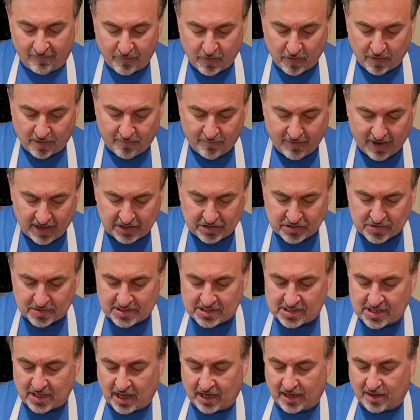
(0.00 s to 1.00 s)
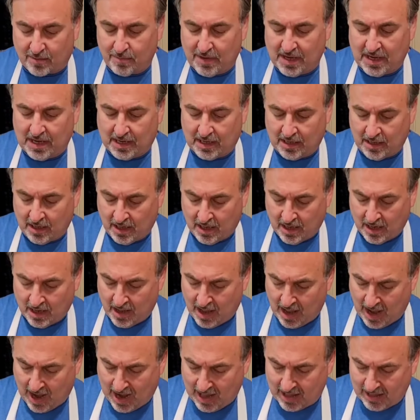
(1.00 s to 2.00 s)
And if you're adventurous like me,
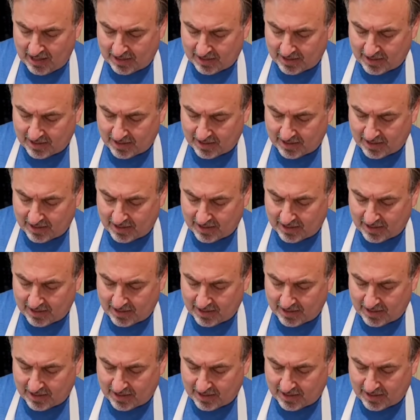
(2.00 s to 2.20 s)
I